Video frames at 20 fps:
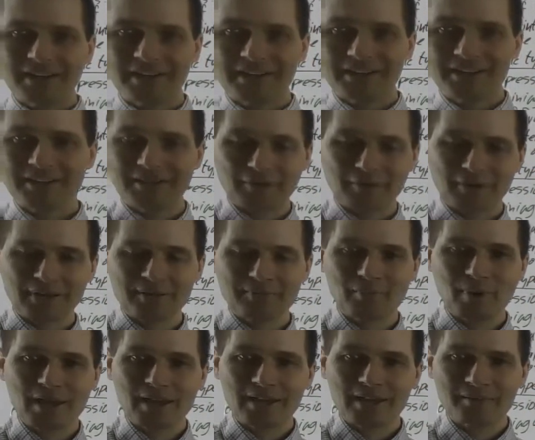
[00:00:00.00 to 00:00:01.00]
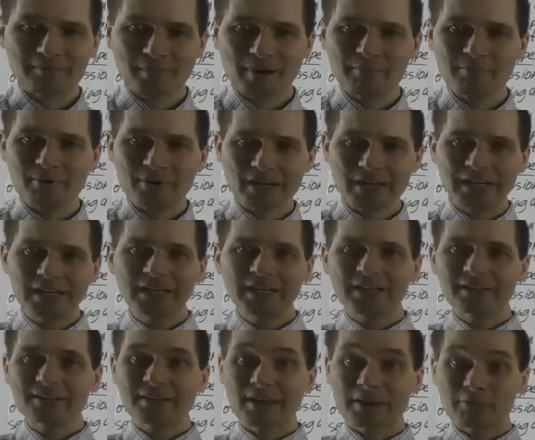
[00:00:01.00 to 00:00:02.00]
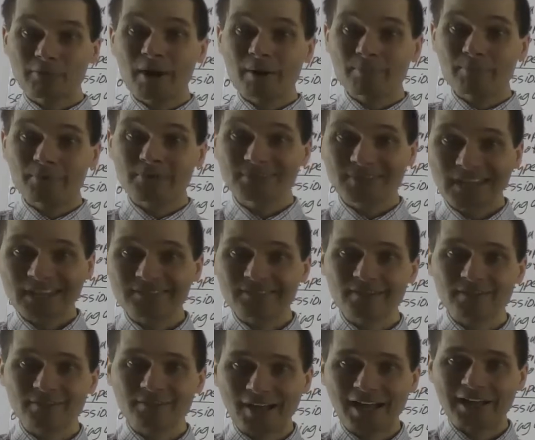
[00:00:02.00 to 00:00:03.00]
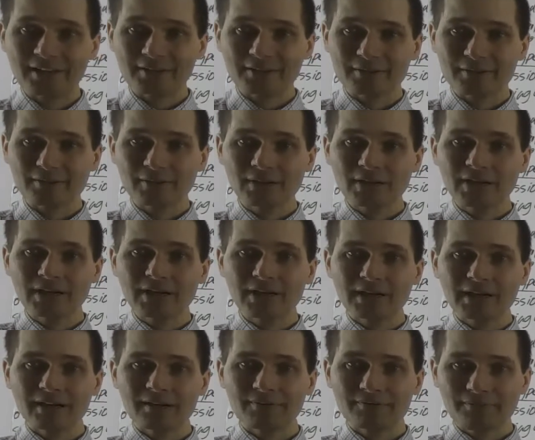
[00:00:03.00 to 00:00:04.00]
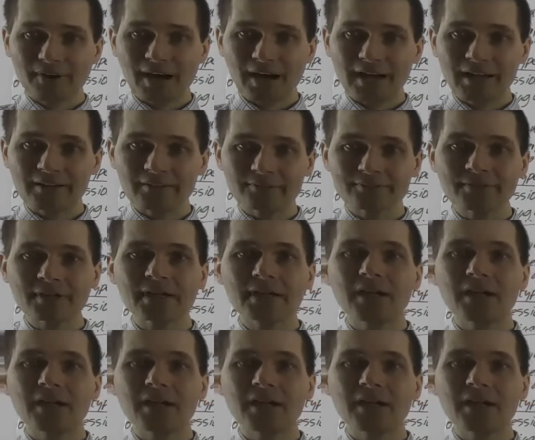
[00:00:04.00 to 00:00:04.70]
in memory that represent the value 5,